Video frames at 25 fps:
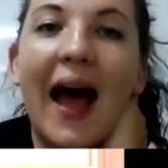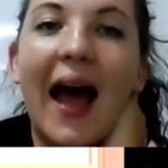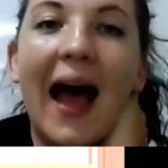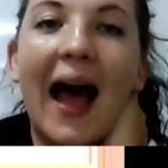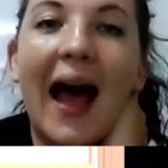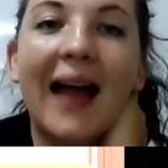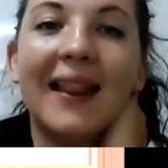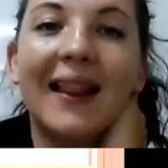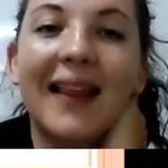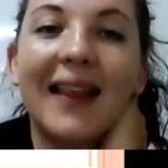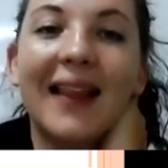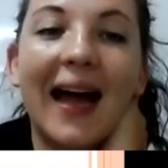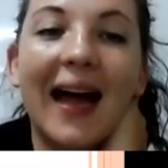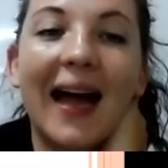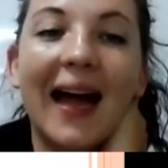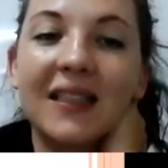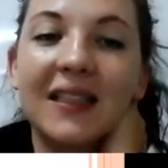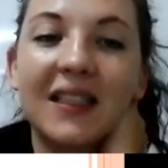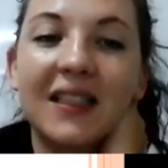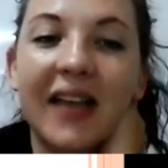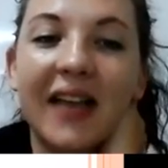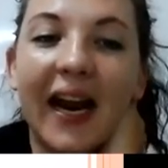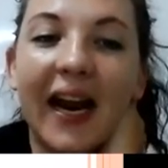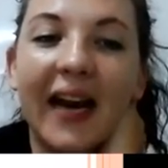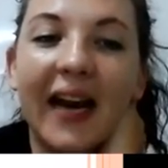And
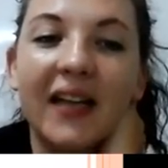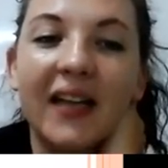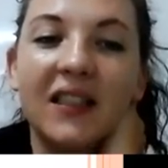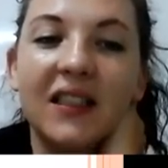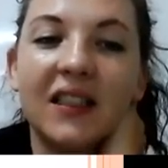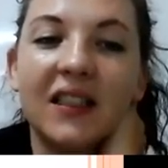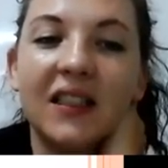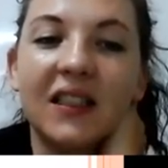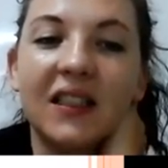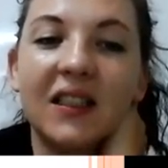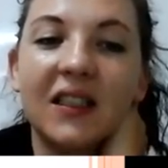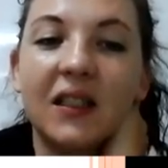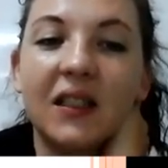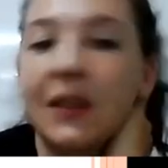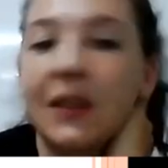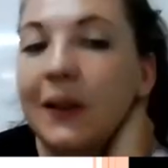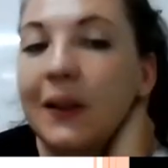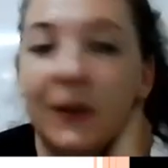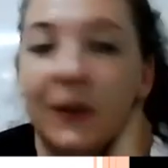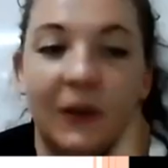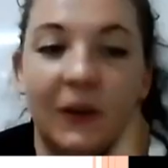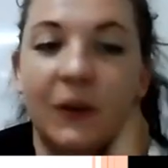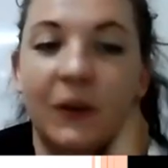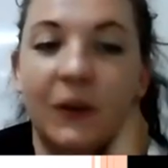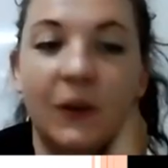that changes
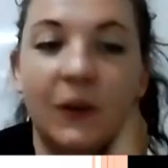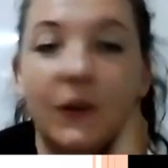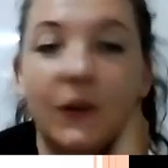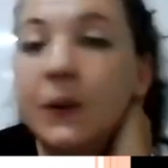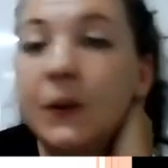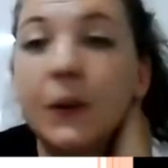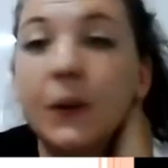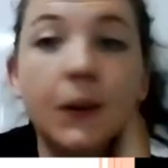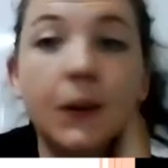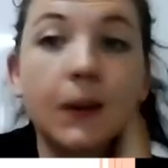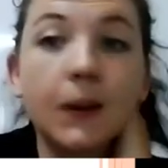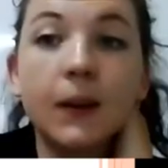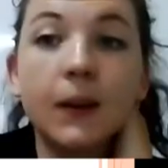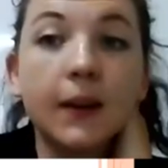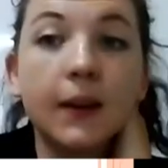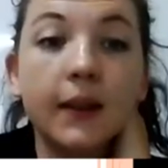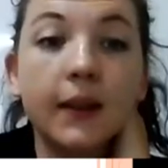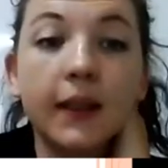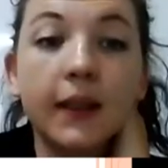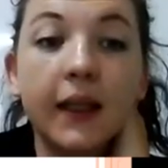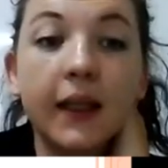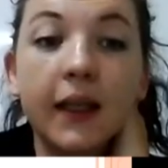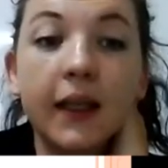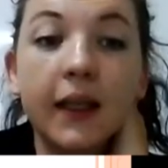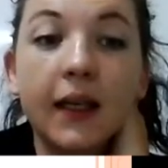
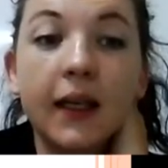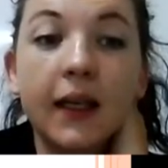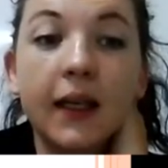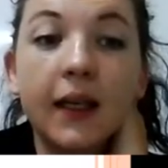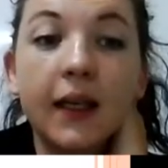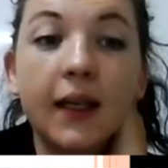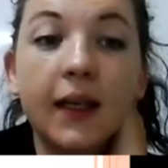to